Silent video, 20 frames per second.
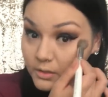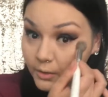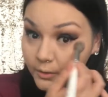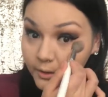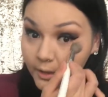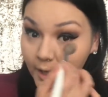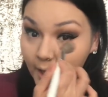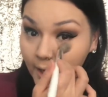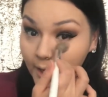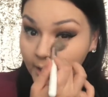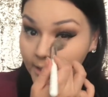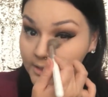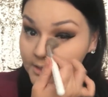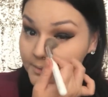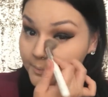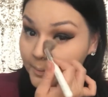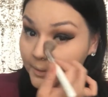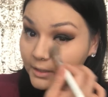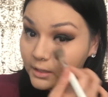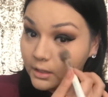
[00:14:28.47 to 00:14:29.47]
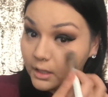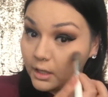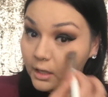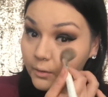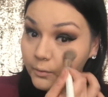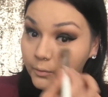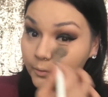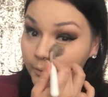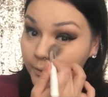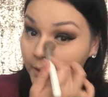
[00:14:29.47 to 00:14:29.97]
So yeah, it's been
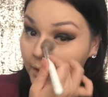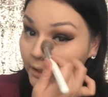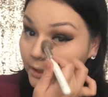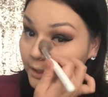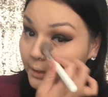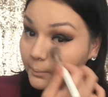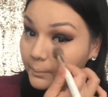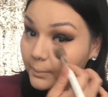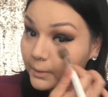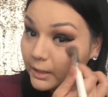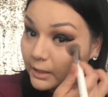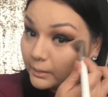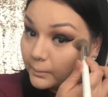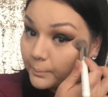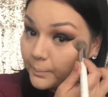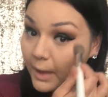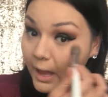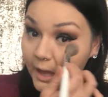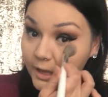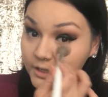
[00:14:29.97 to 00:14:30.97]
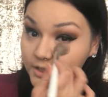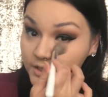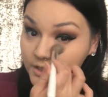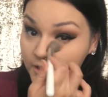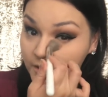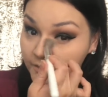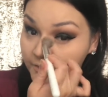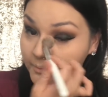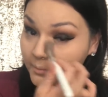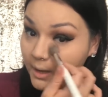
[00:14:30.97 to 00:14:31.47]
a really big
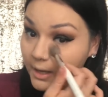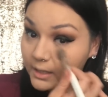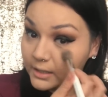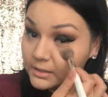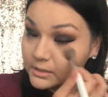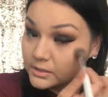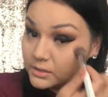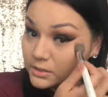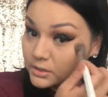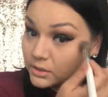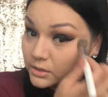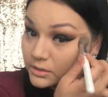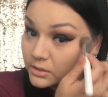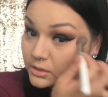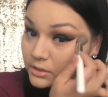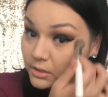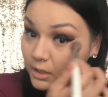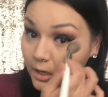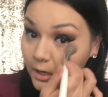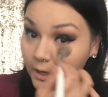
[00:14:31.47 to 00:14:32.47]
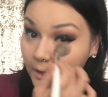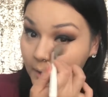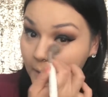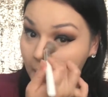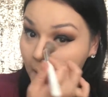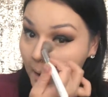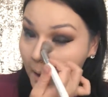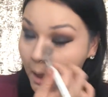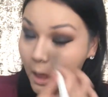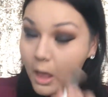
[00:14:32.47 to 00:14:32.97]
passion of mine to
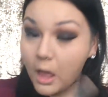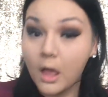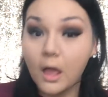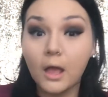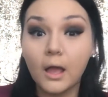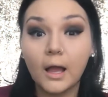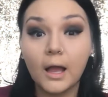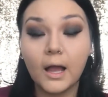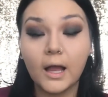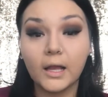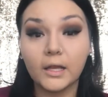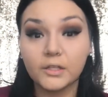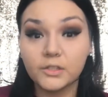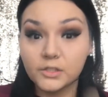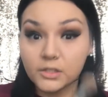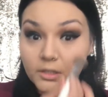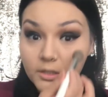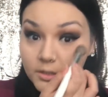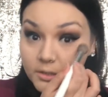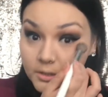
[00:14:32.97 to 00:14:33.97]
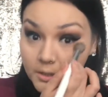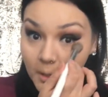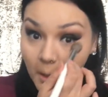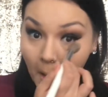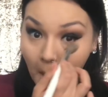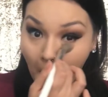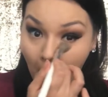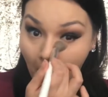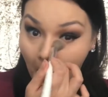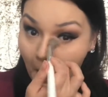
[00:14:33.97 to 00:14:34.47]
start. I've just
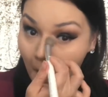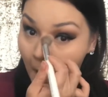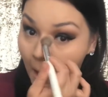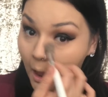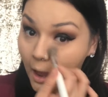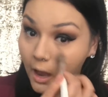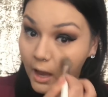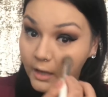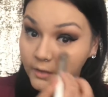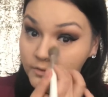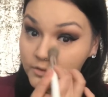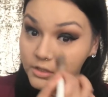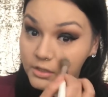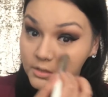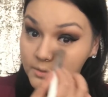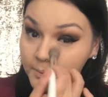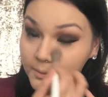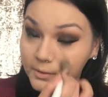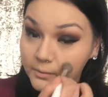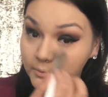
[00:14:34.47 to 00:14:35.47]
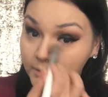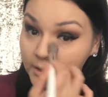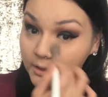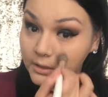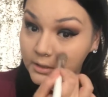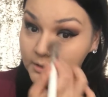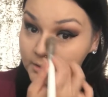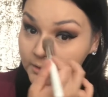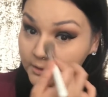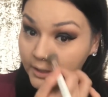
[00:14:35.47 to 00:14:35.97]
been
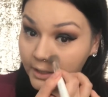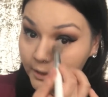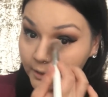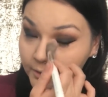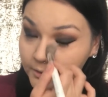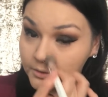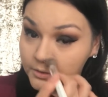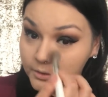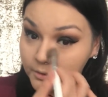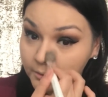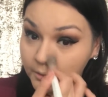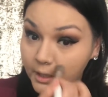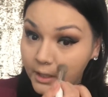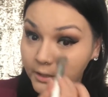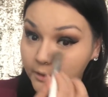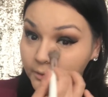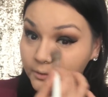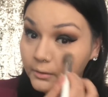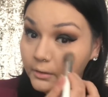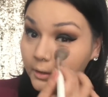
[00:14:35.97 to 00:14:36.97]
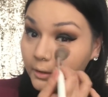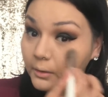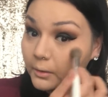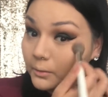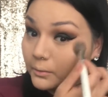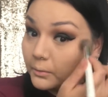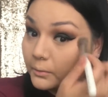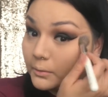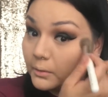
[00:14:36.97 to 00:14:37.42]
really scared to. I don't know.